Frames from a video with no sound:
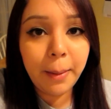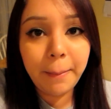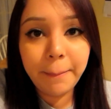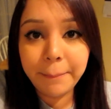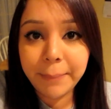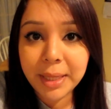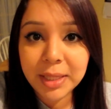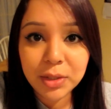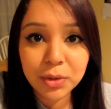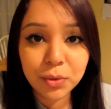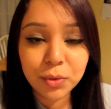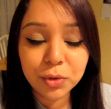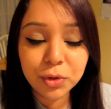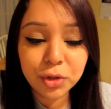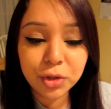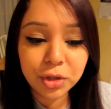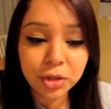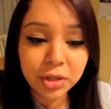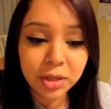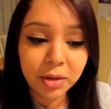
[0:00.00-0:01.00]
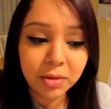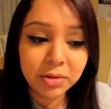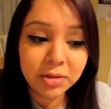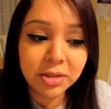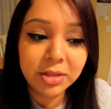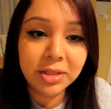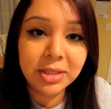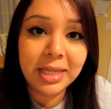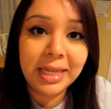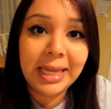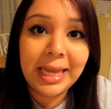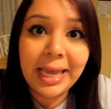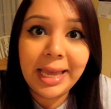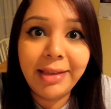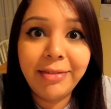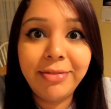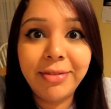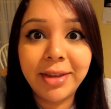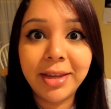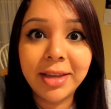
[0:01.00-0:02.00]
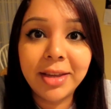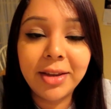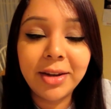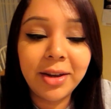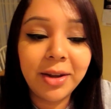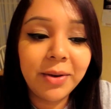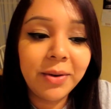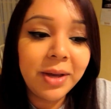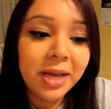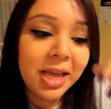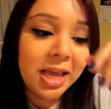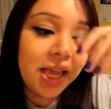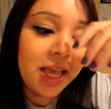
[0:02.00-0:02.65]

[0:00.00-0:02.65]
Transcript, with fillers: my school shirt. I was just like, F it, you know.